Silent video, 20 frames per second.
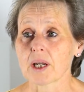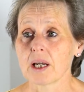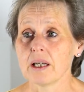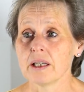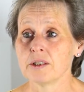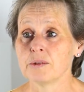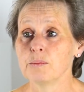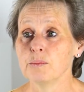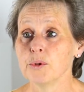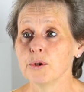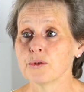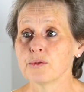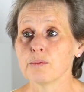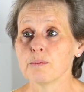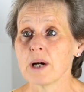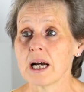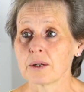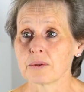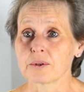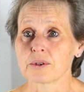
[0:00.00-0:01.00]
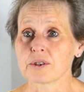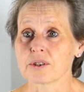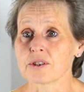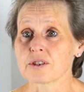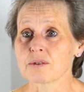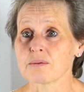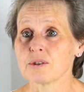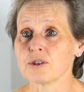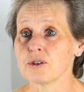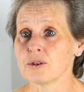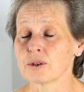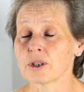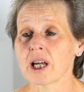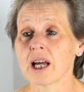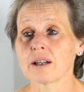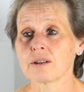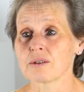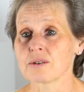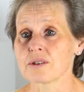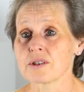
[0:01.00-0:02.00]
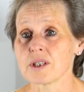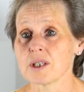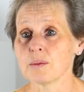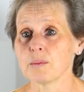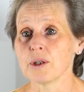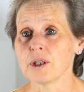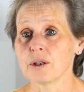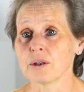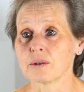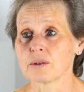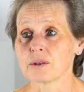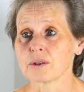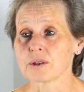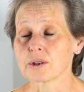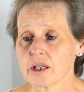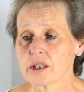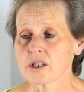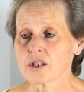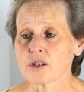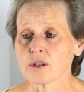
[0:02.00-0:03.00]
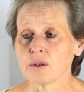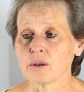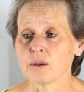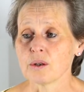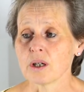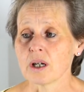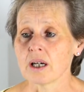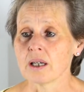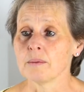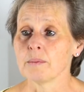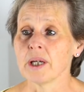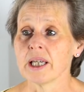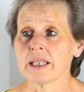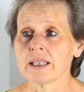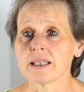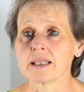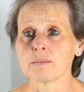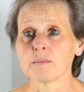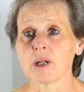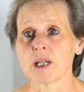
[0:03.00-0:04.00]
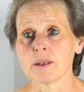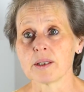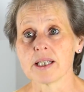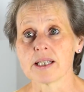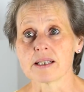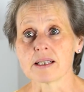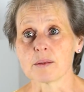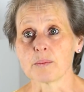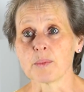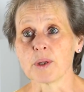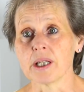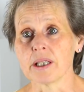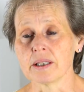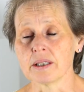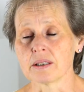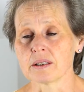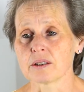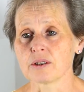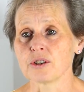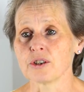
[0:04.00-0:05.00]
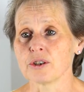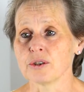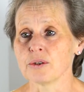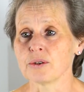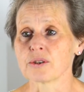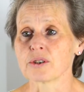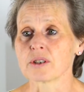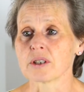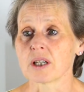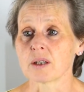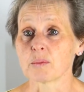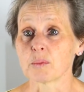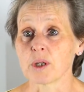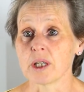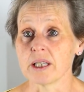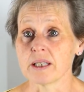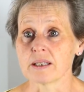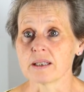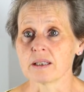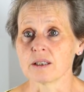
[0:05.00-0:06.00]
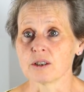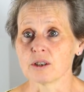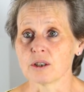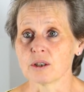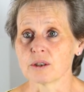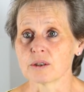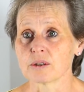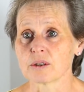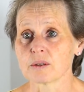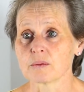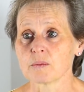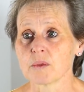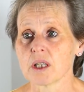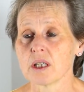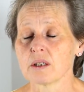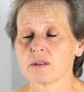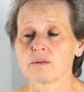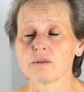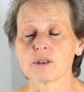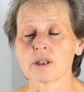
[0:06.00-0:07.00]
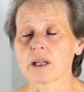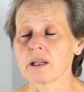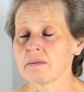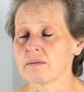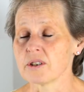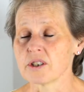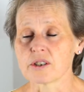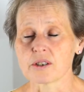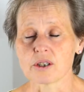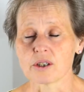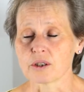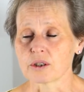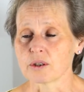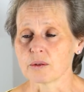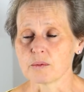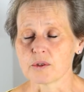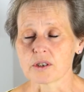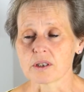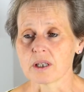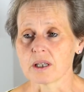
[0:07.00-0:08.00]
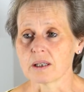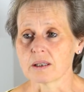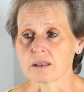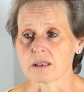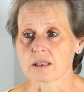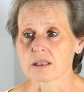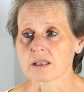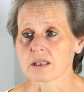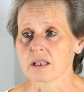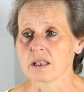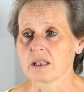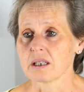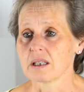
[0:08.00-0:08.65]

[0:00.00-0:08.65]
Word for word: and move mountains which you cannot see beyond so i made it my discipline to start praising god for every circumstance